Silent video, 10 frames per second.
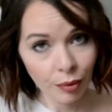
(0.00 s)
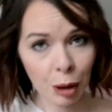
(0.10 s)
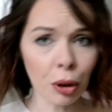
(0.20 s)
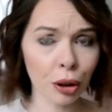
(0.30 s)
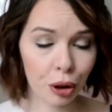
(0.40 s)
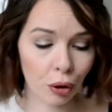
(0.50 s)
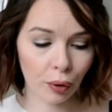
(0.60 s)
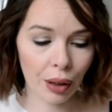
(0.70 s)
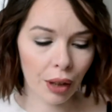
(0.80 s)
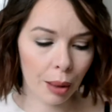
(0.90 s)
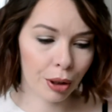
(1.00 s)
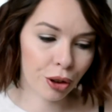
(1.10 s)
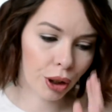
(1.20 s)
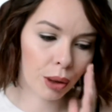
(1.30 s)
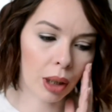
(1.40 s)
I'm not going to talk forever, I'm going
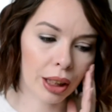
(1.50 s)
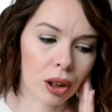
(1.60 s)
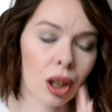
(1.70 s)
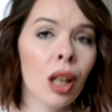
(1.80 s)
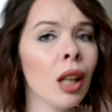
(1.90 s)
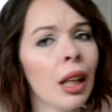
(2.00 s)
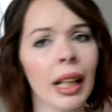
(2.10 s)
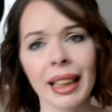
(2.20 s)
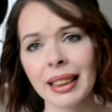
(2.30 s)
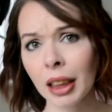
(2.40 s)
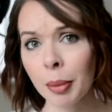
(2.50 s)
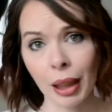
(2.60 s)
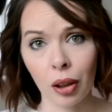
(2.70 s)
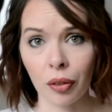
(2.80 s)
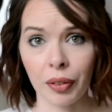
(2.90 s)
to show you what I got. It's going to be
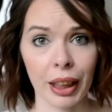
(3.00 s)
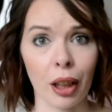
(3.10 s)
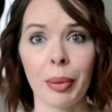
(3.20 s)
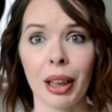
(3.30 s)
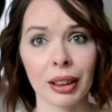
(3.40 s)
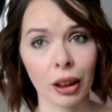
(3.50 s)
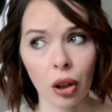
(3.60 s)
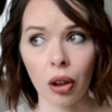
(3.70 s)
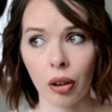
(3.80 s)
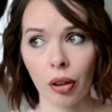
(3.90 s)
a long video because I got a